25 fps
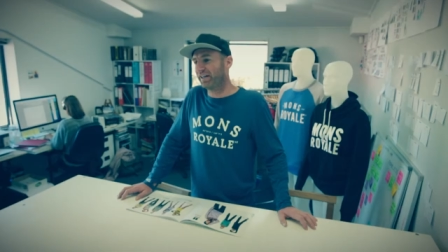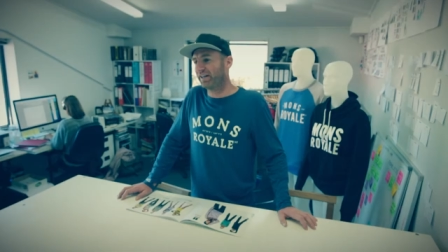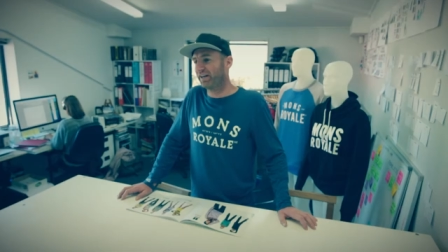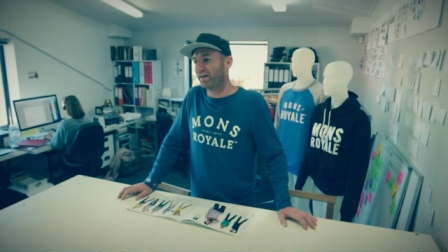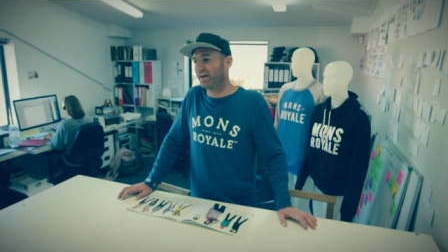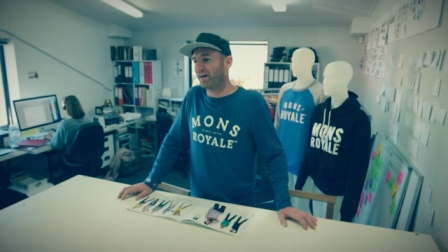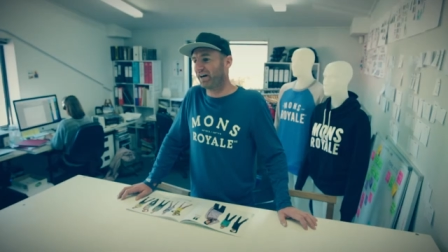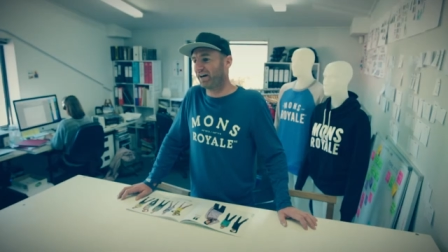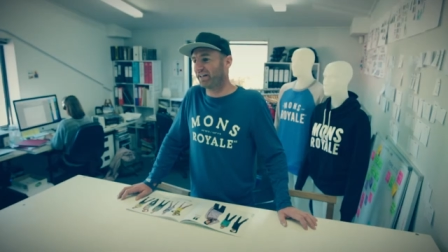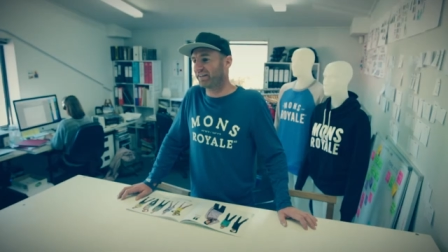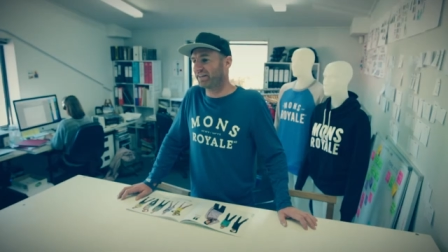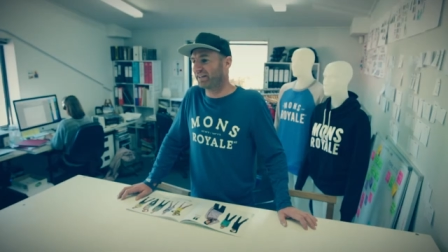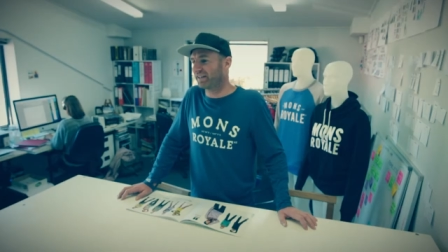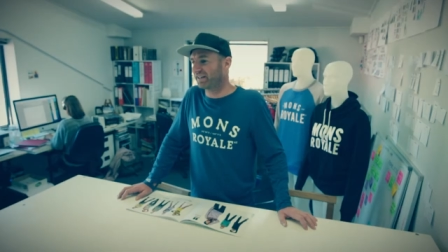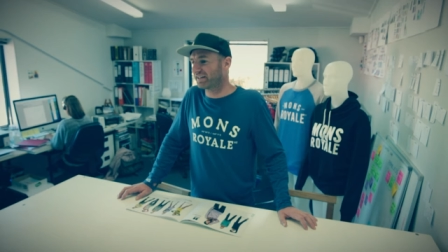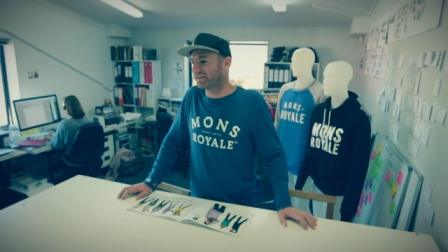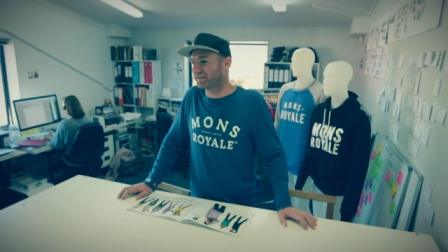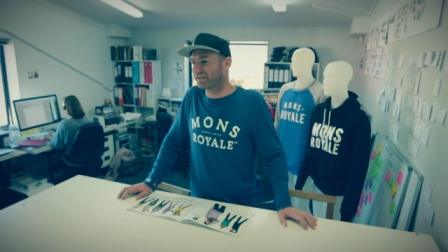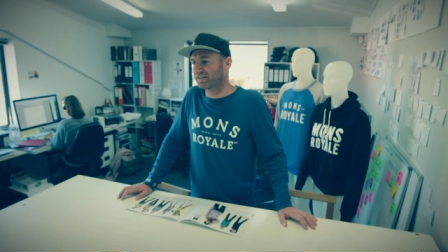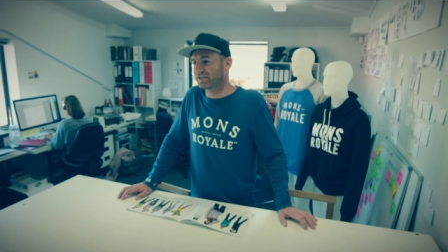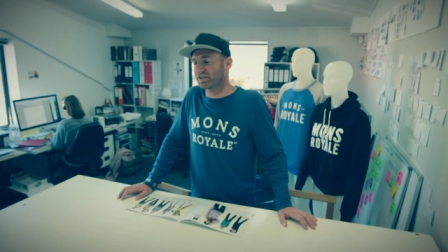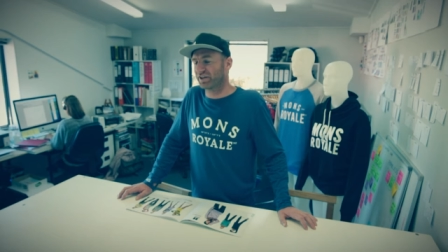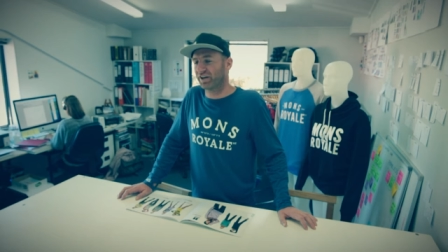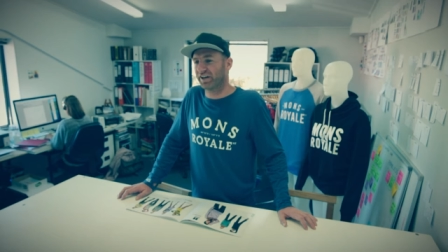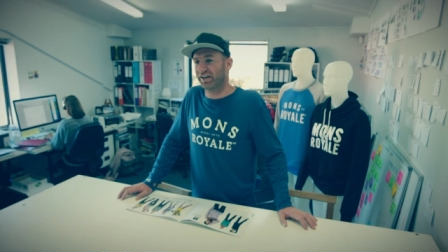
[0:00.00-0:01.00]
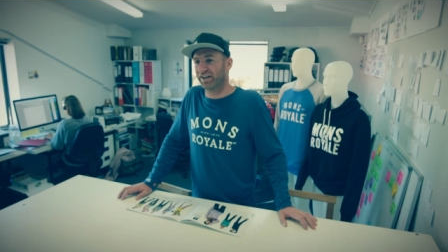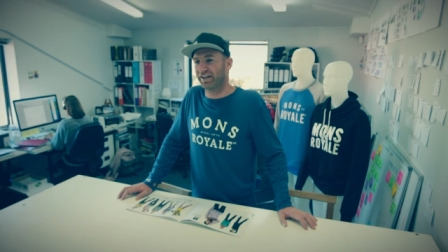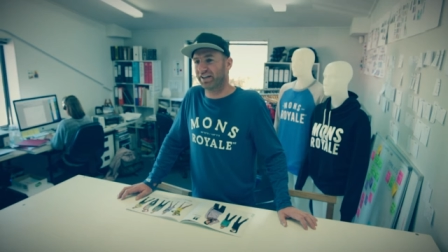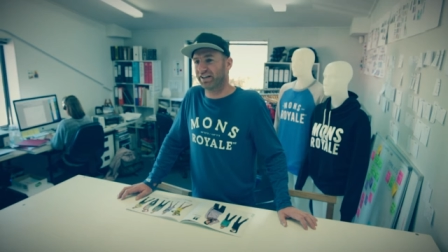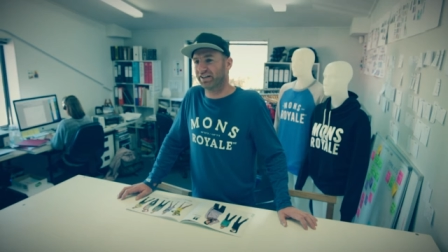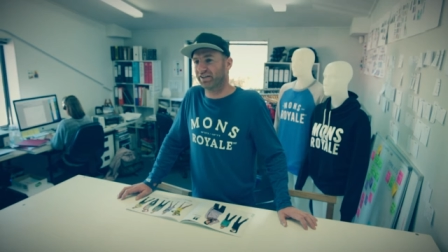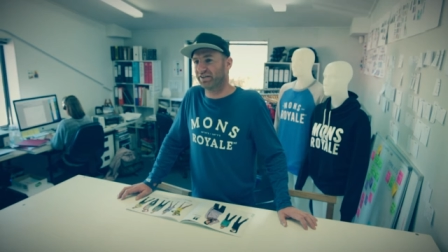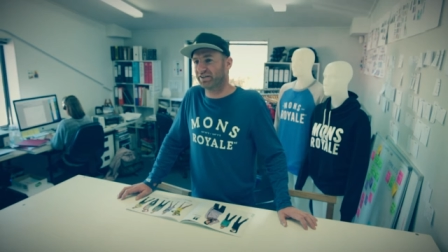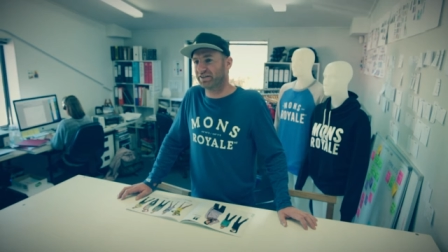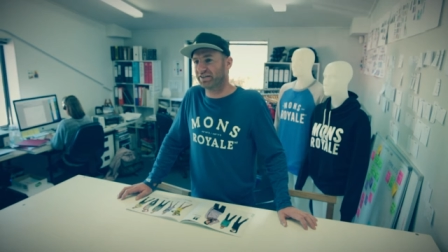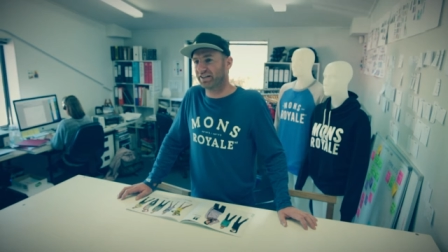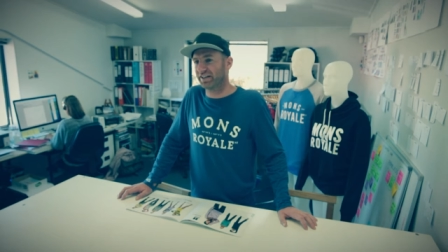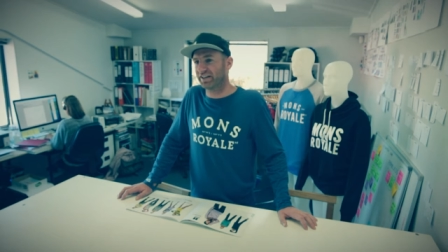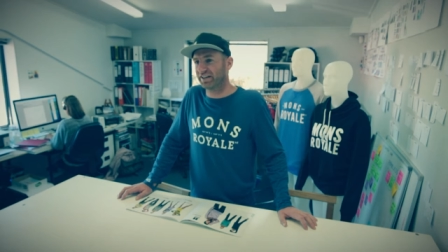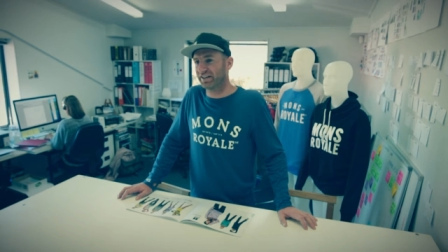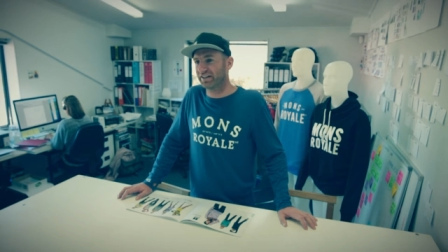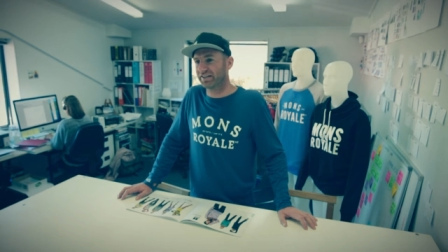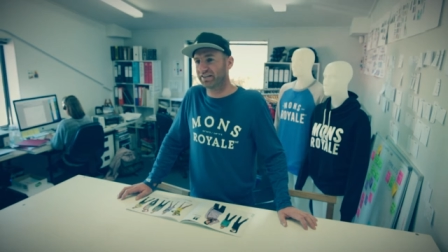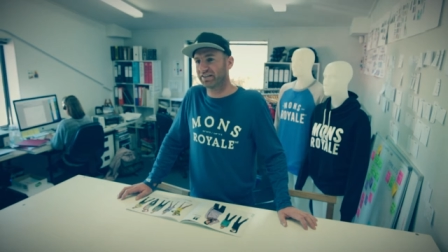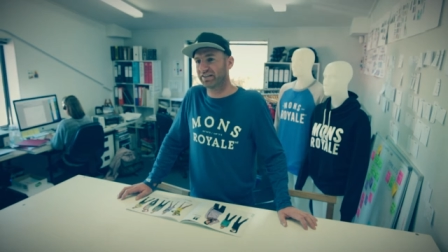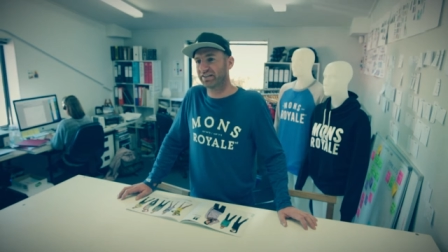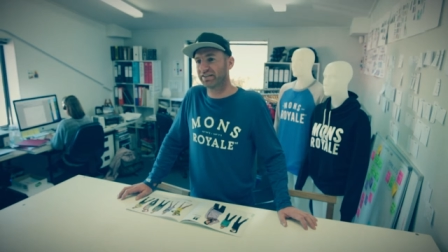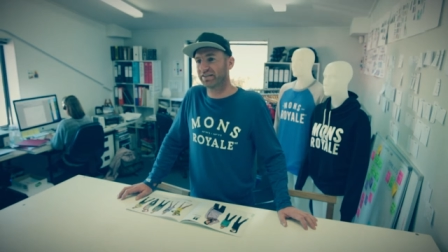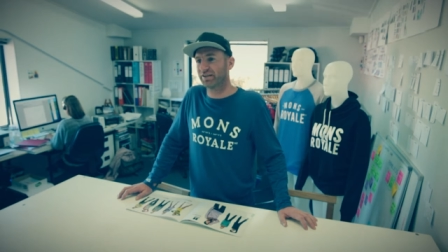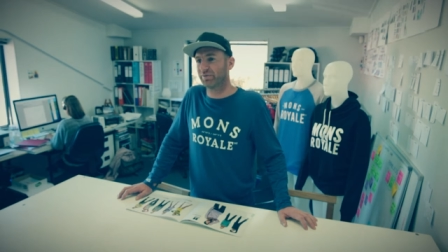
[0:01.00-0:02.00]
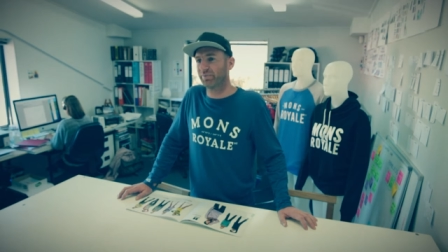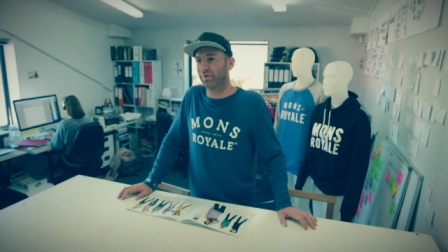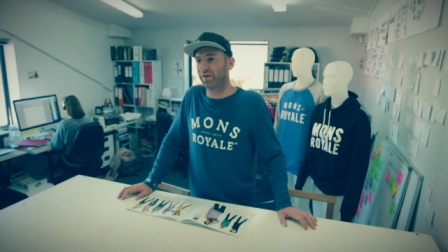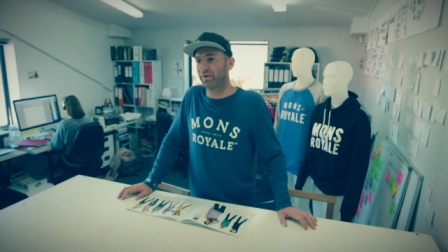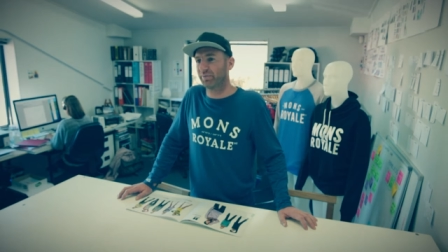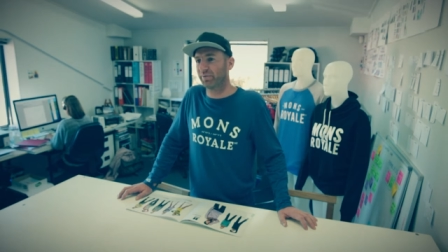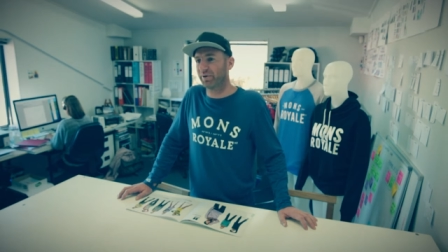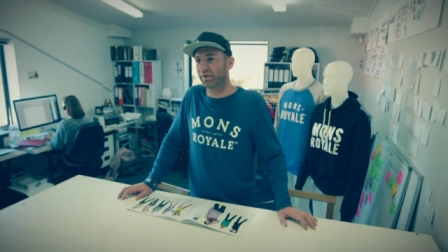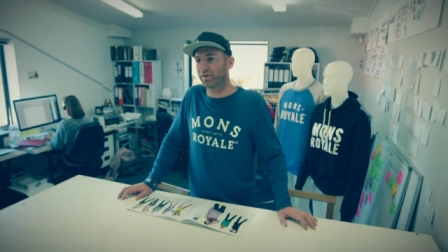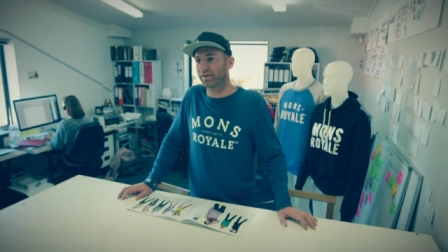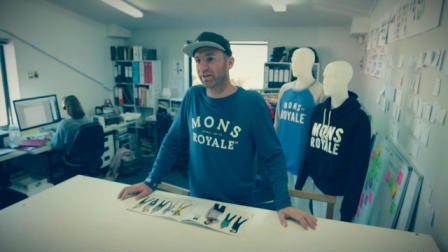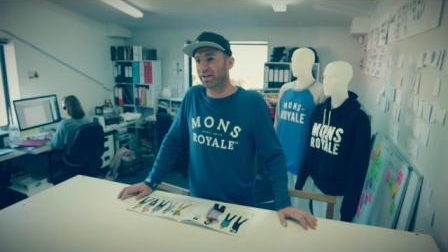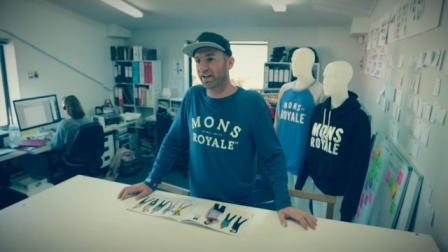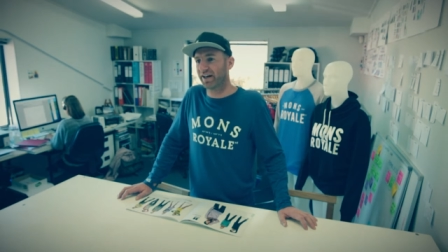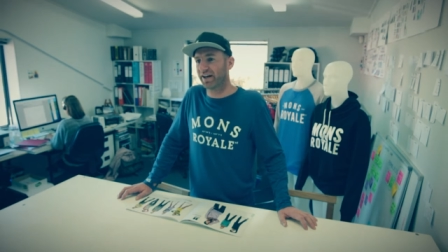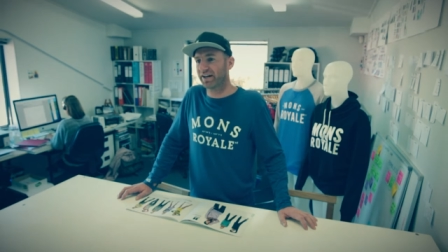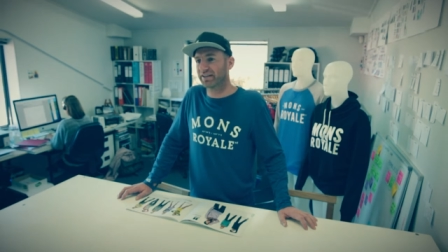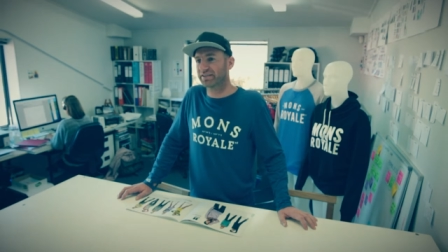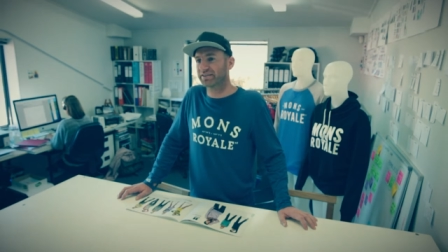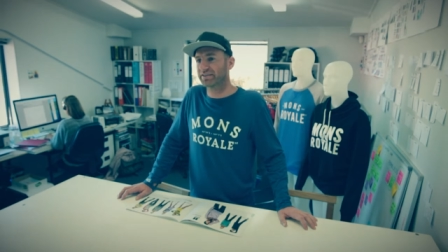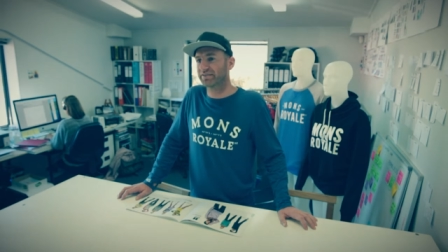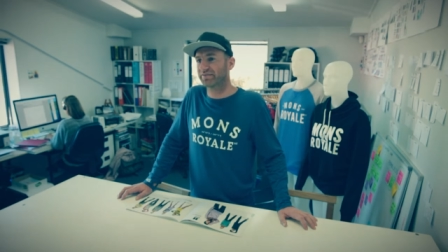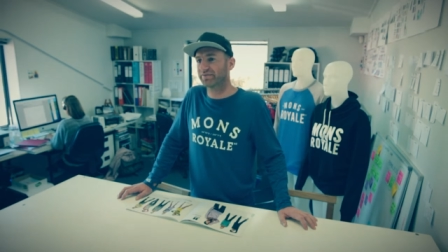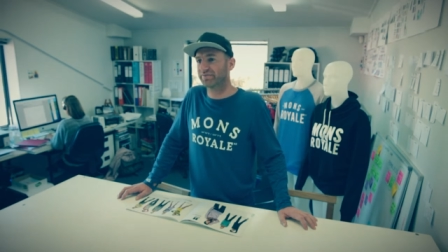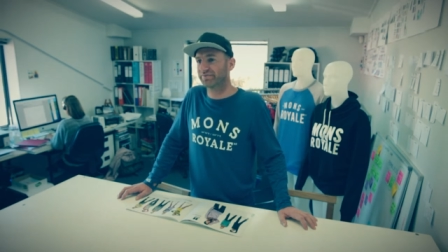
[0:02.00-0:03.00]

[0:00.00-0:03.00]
You know, I think it's just trying to get New Zealand to be world class.